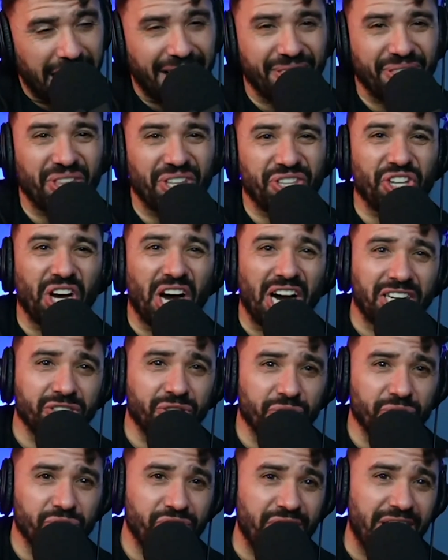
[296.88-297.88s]
The
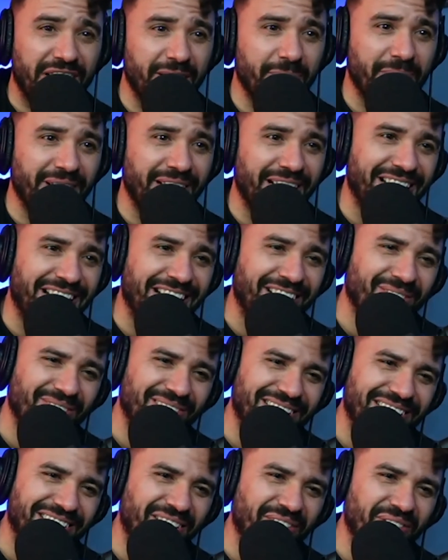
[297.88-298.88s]
doctors say to me, and I don't
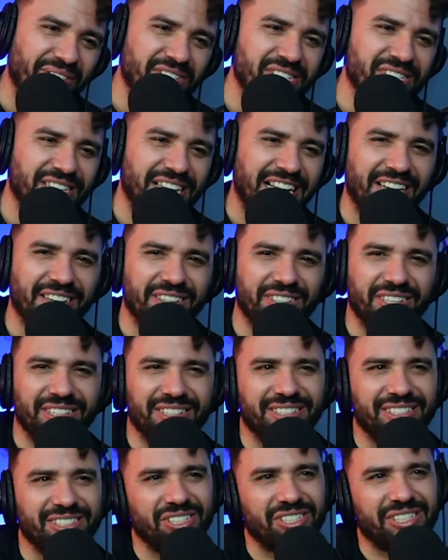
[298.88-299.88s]
really know, this is
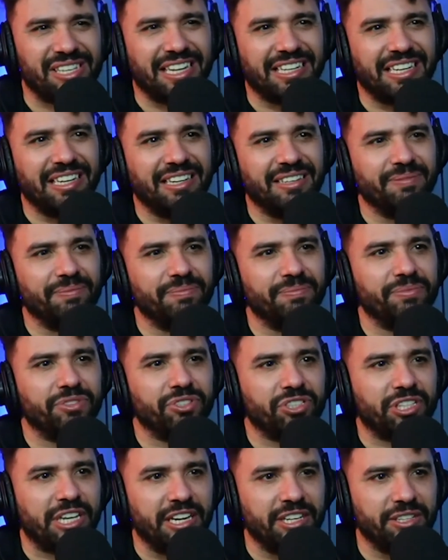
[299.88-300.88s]
just like a
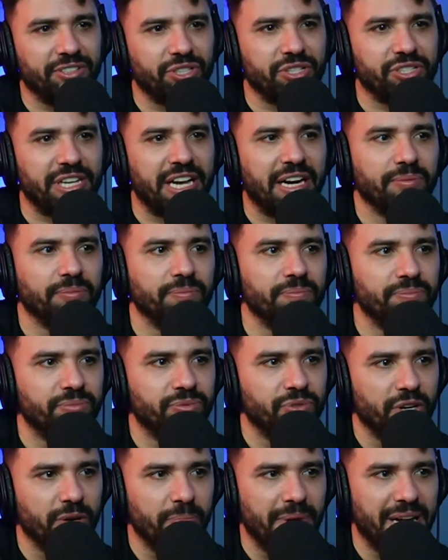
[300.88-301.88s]
kind of shows you how
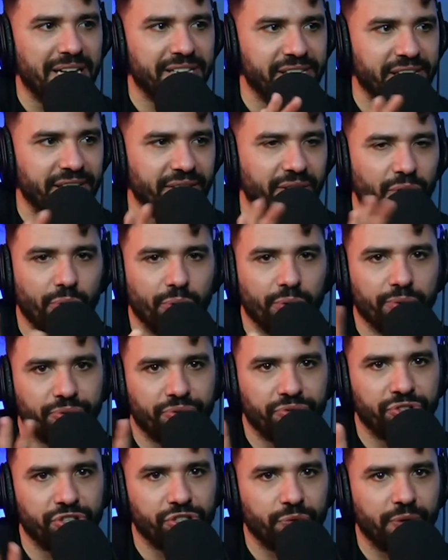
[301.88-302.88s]
sort of messy the whole
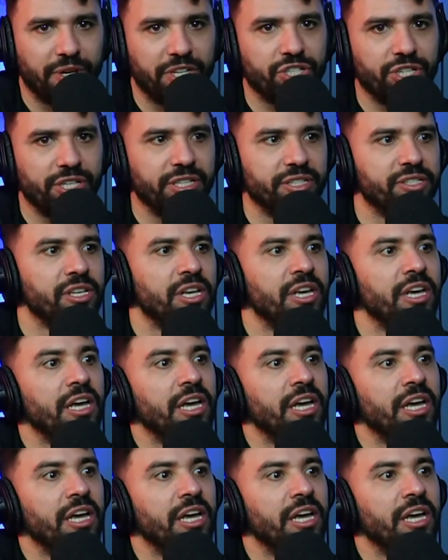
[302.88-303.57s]
situation is,